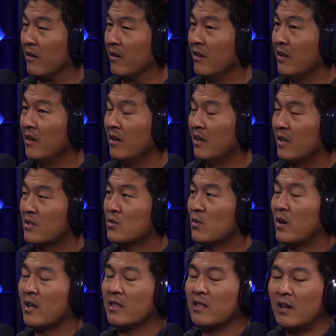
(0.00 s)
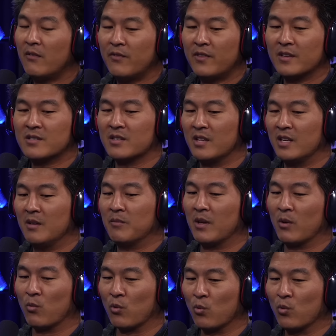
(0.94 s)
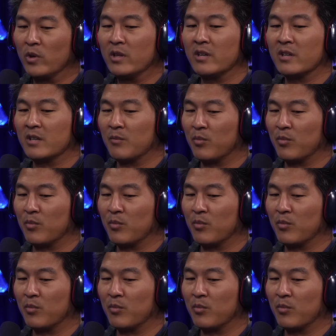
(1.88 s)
And so I love this theme that we're willing to